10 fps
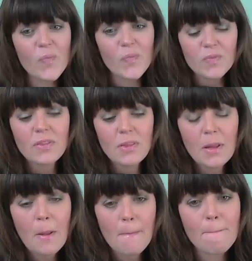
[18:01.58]

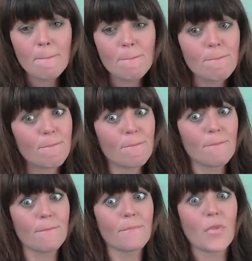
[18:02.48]

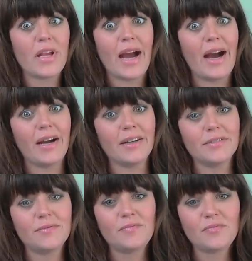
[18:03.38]

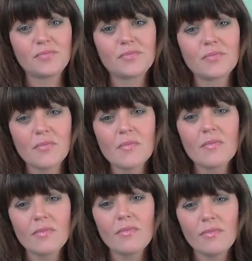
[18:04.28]

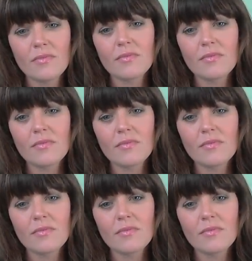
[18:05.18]
The person shown says nothing.